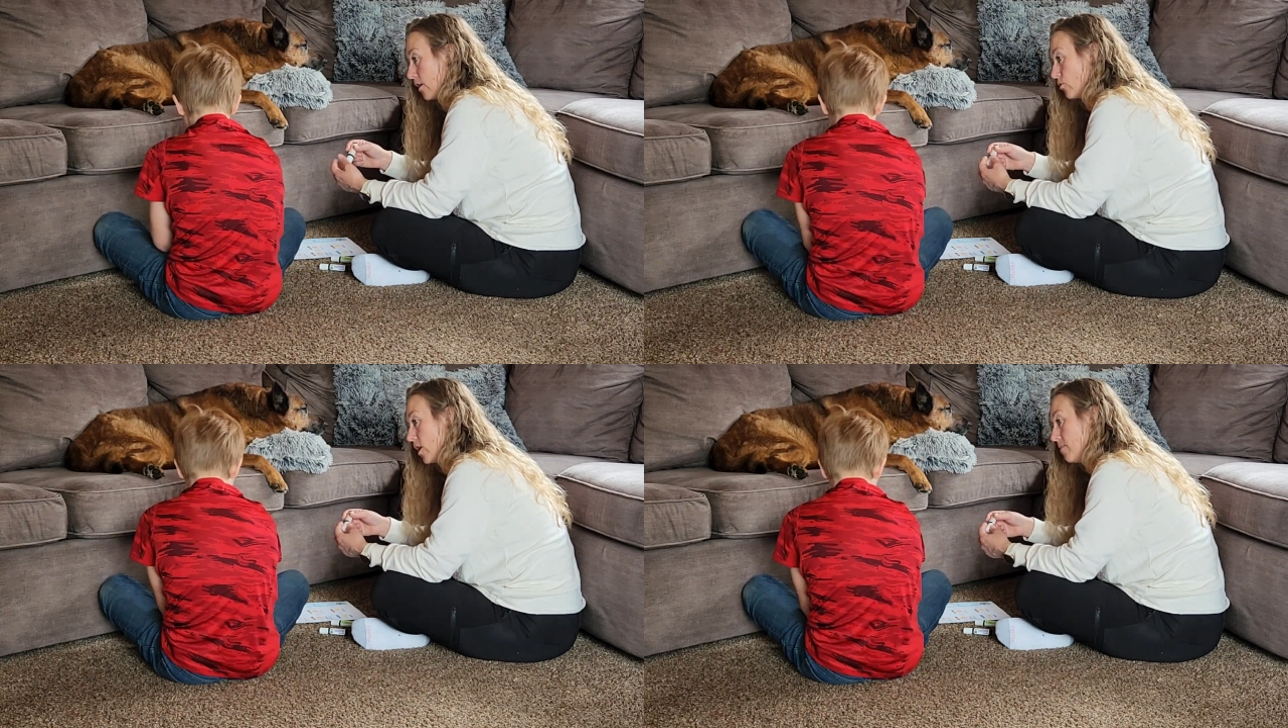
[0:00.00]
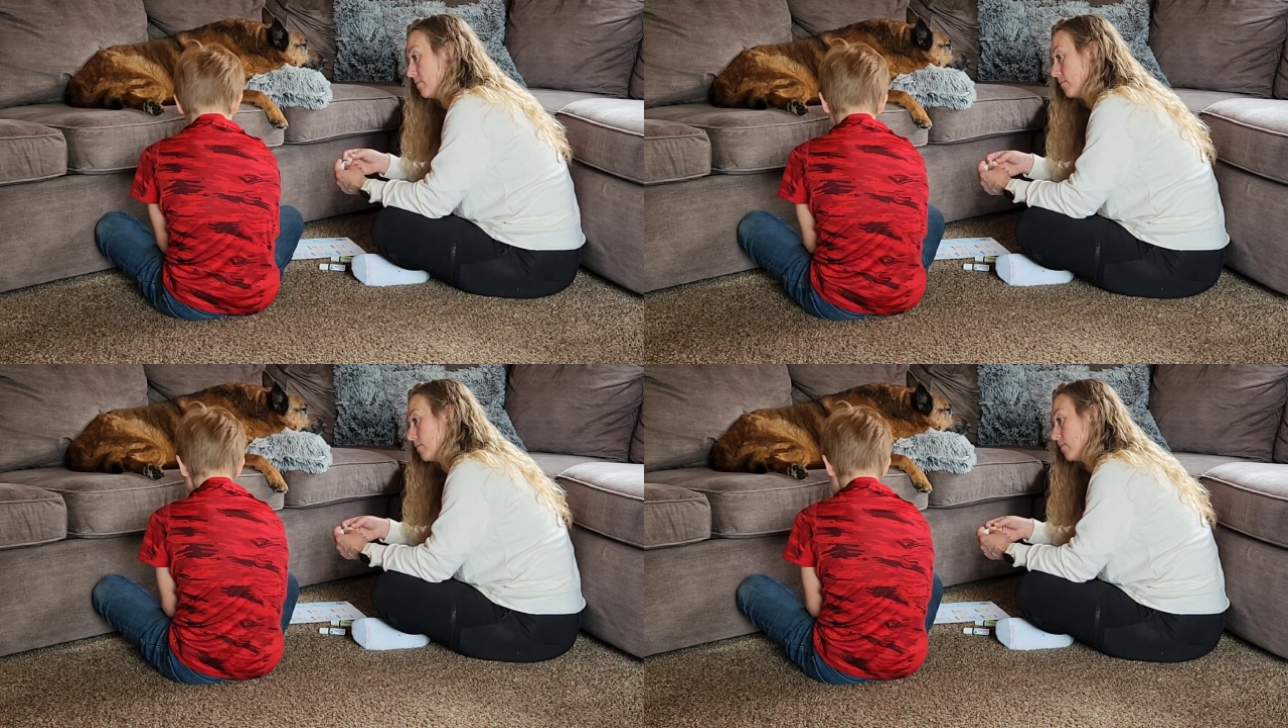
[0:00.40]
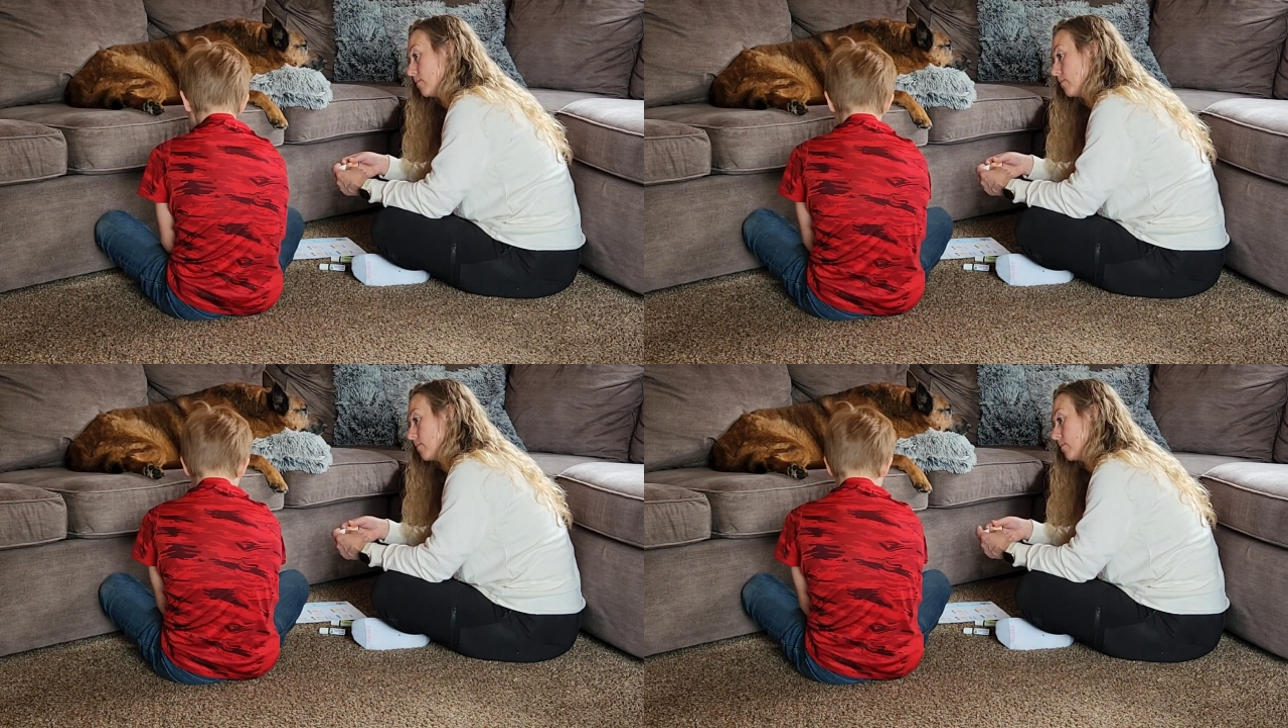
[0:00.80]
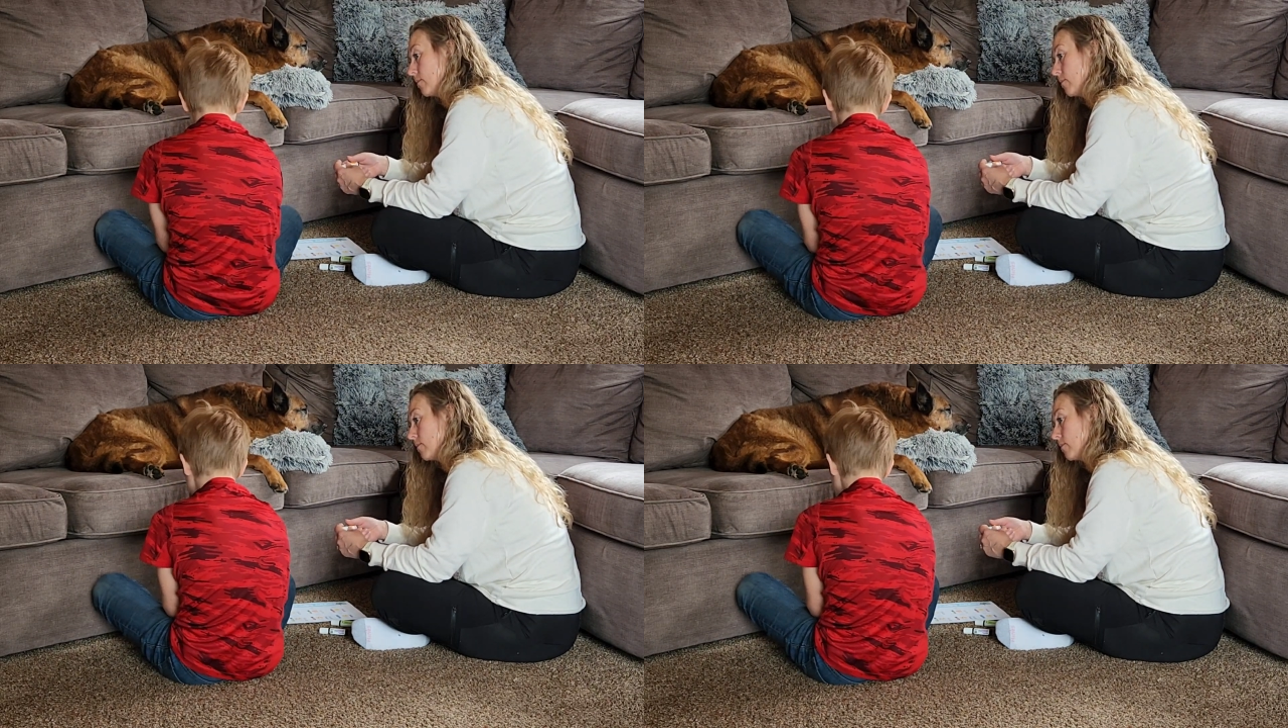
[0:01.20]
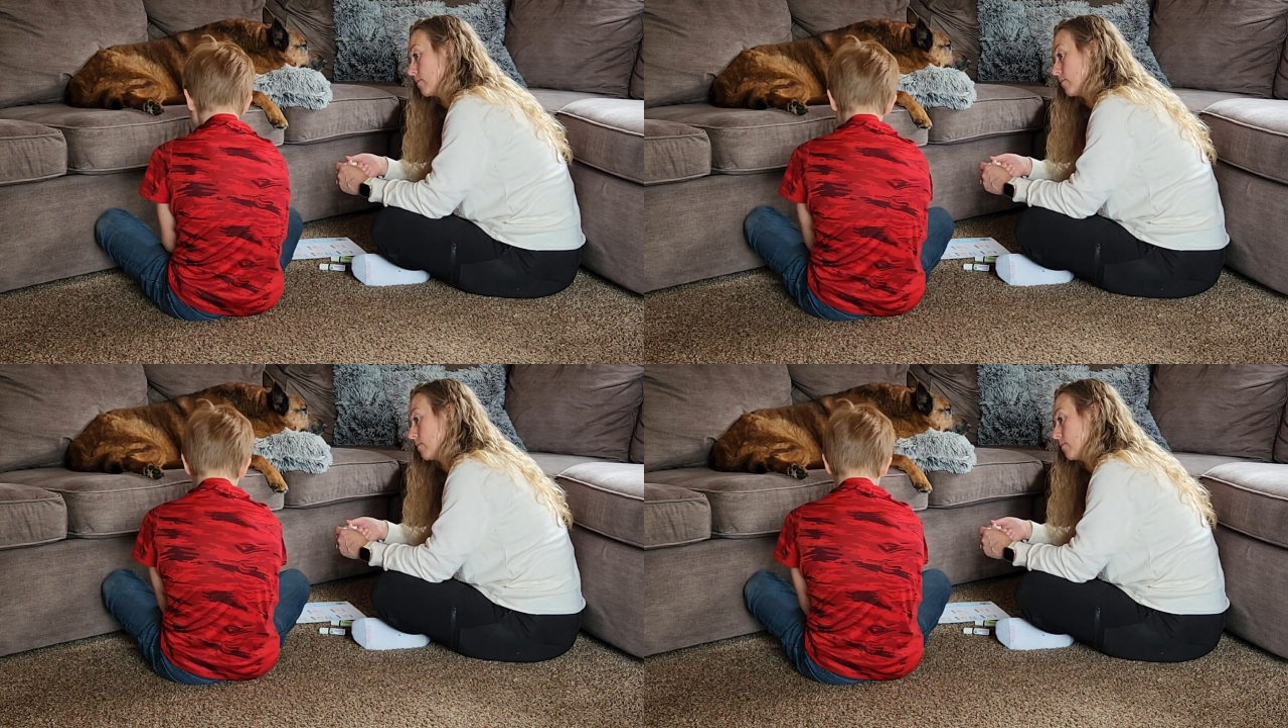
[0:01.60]
to just really
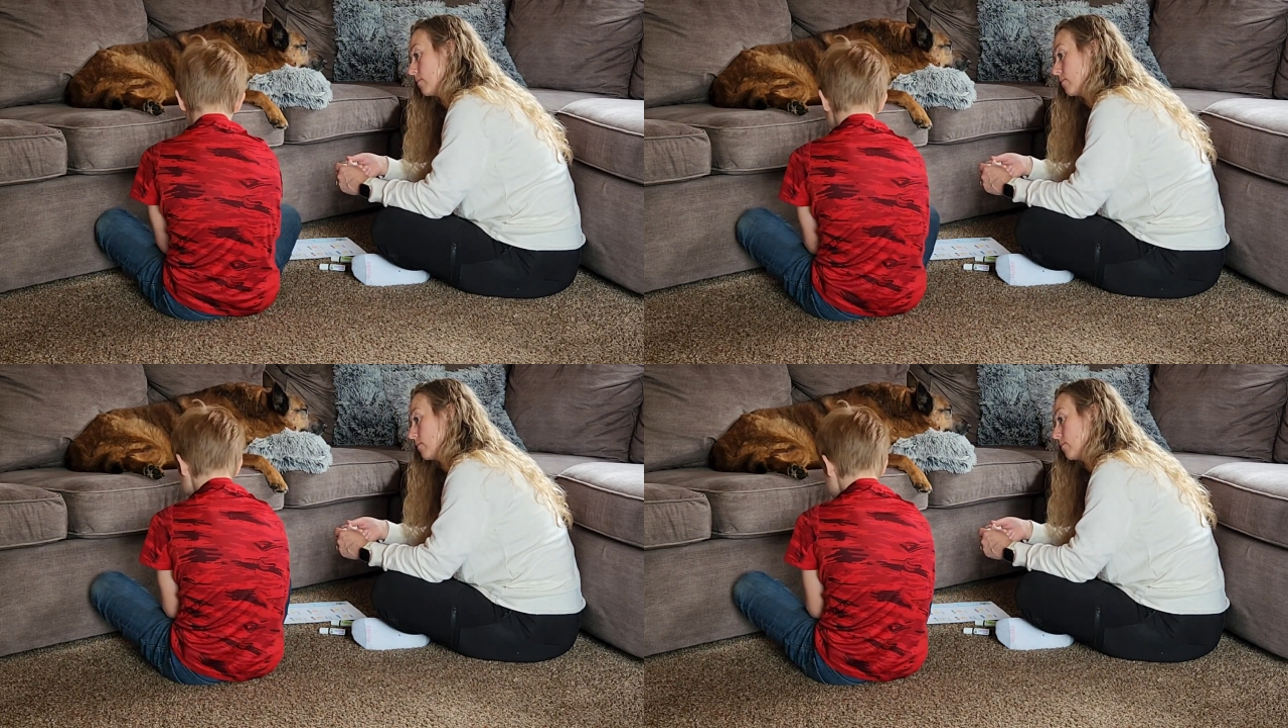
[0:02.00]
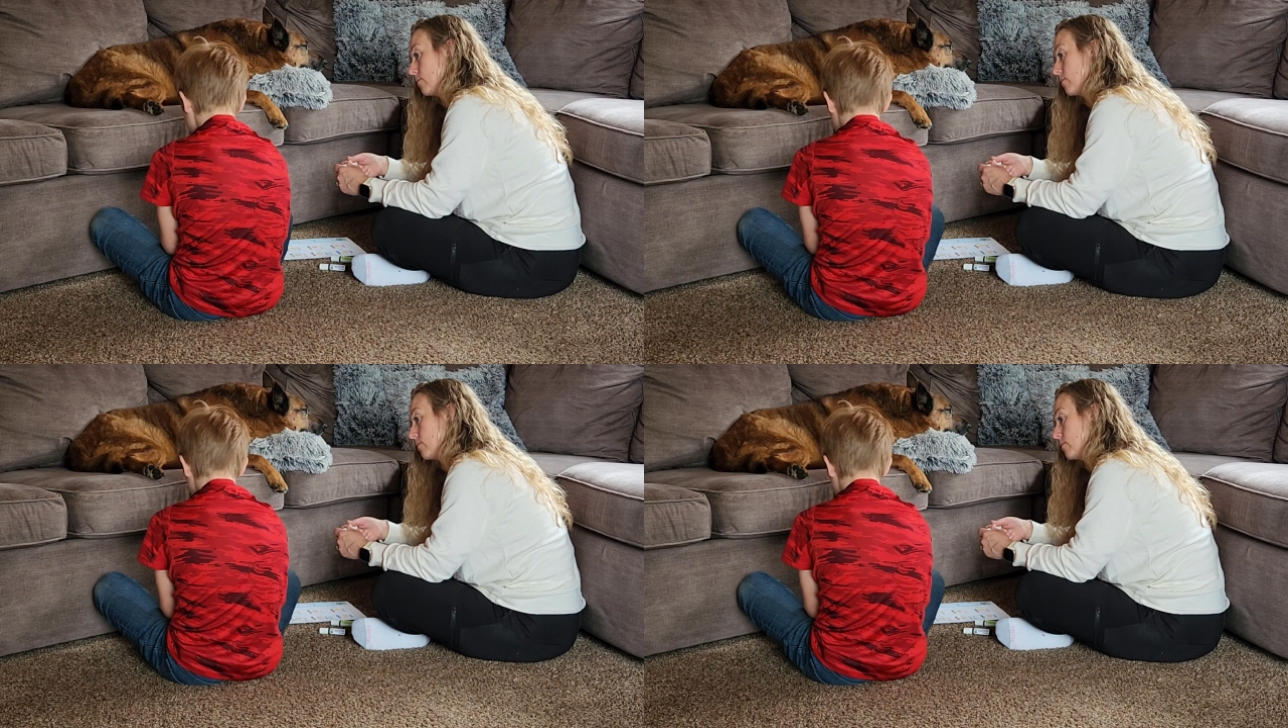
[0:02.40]
enjoy the aroma,